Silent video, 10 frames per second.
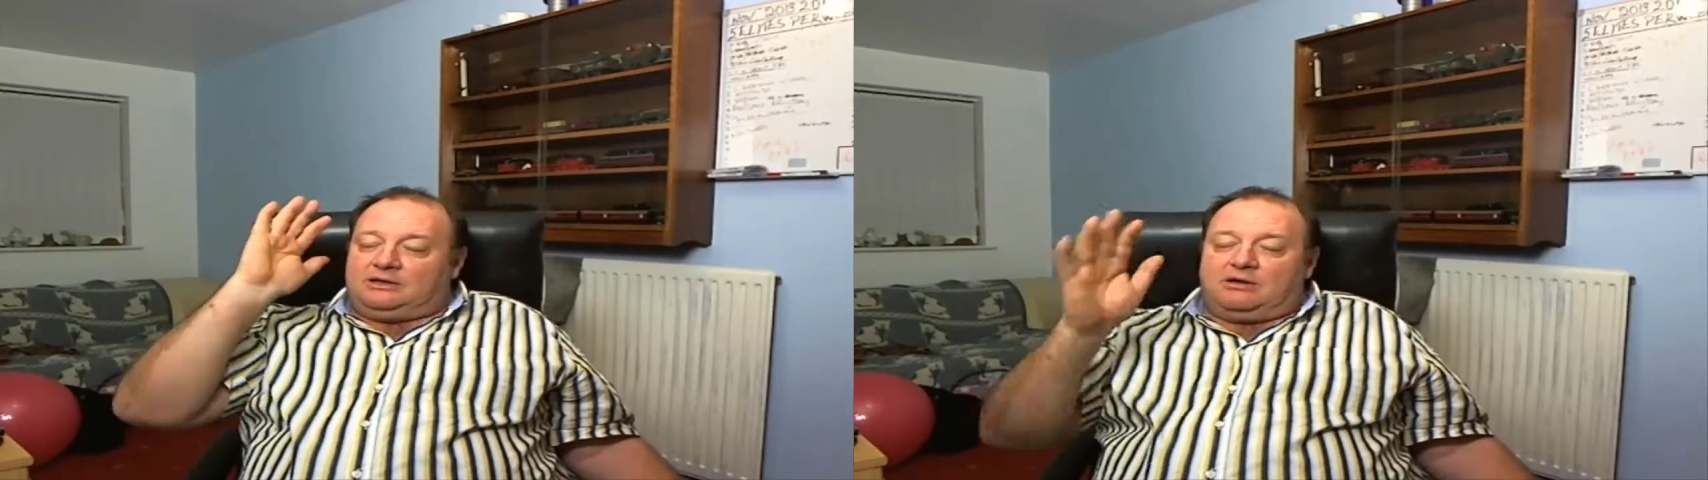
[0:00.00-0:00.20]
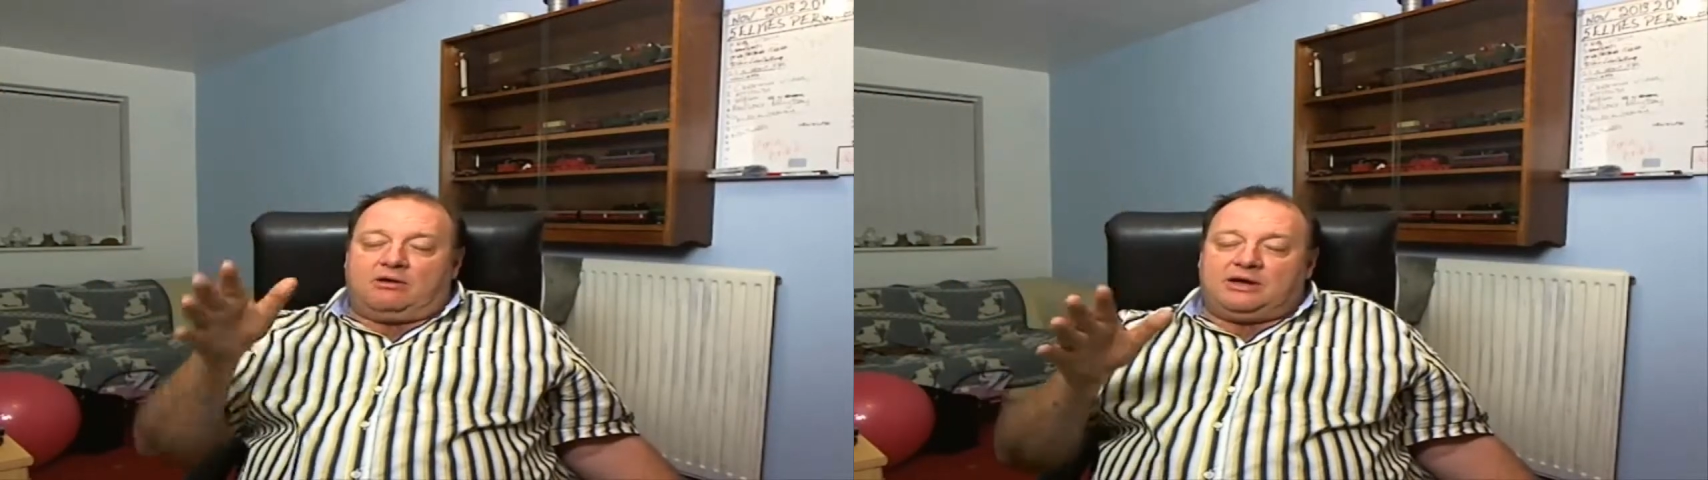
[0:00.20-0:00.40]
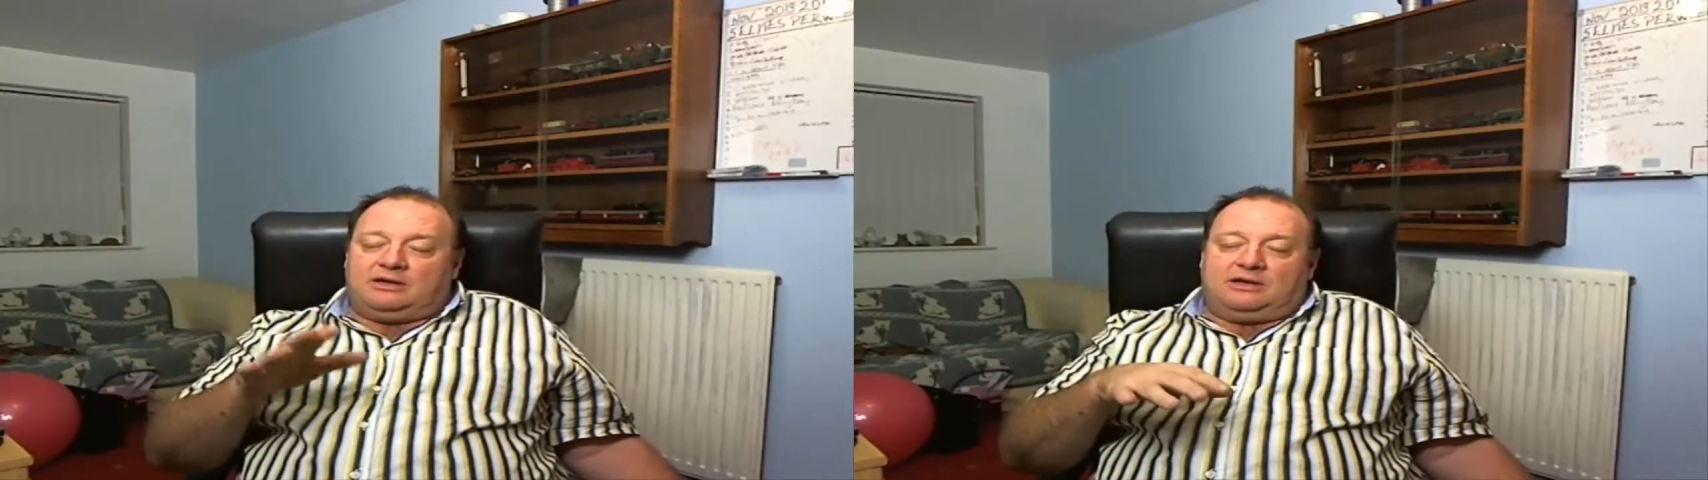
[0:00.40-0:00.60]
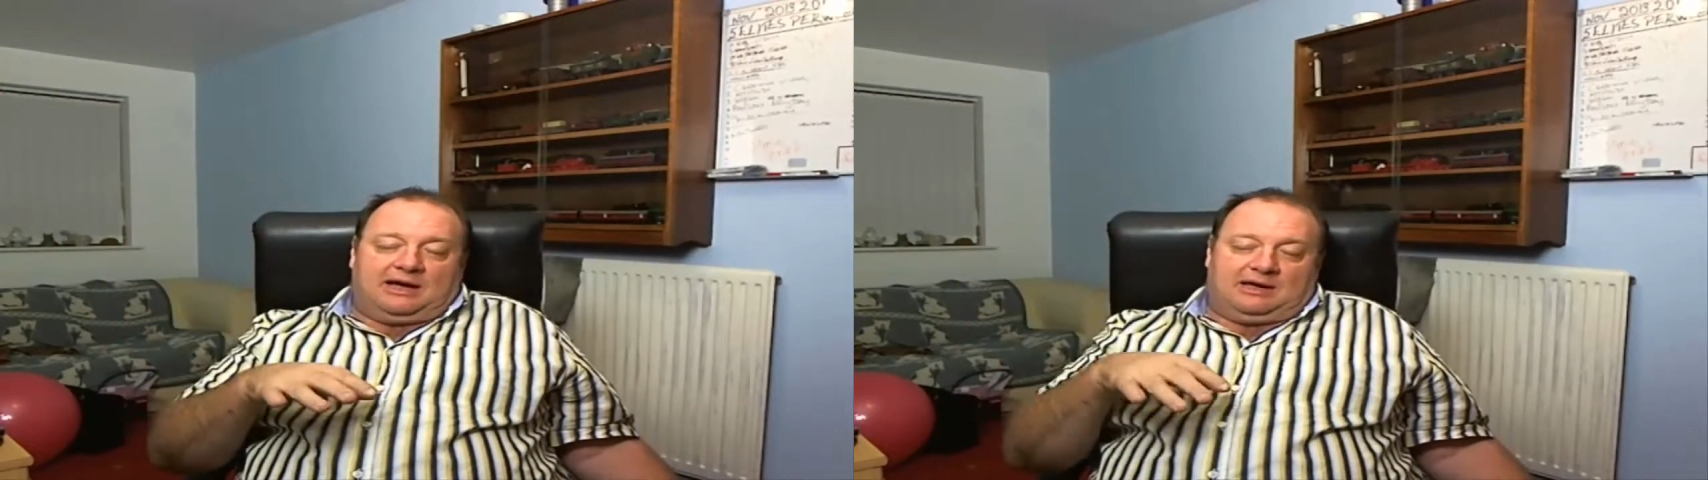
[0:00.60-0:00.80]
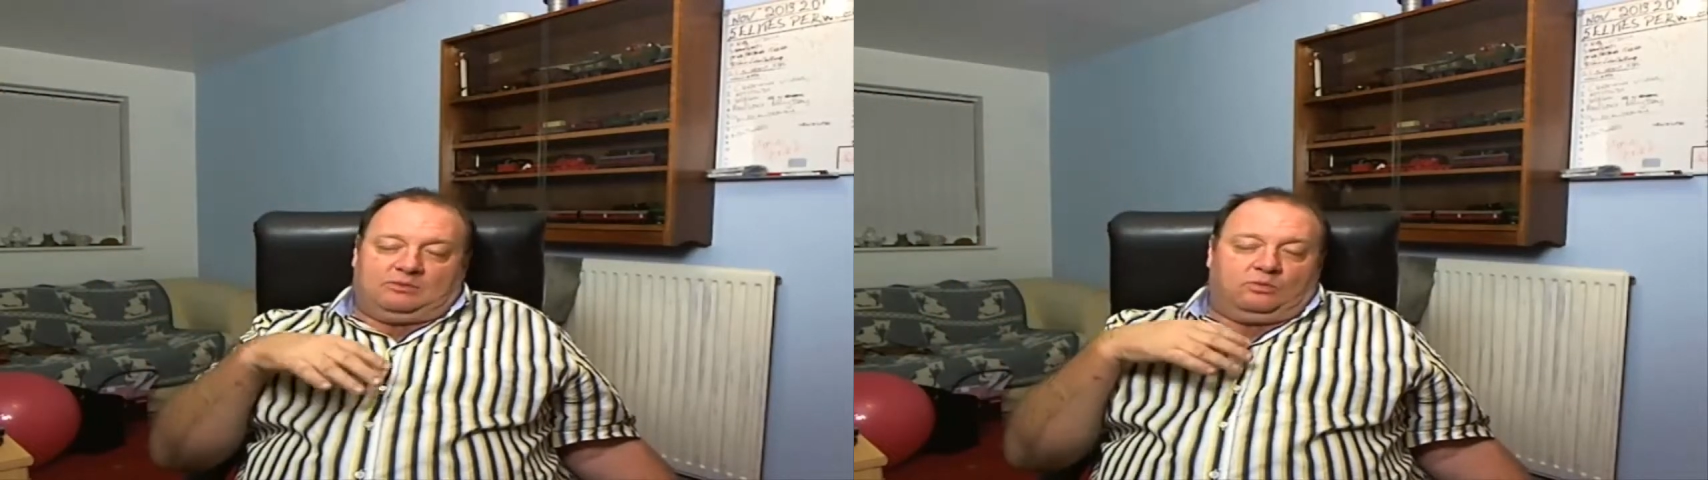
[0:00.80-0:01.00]
night and
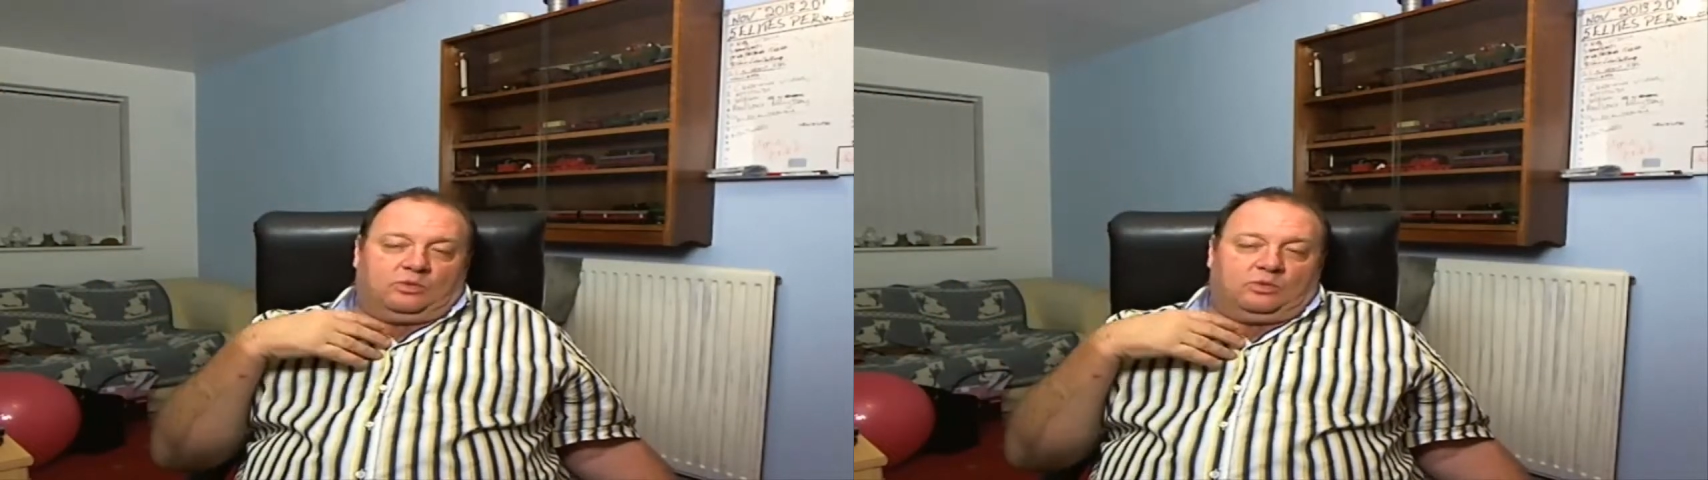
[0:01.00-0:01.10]
day,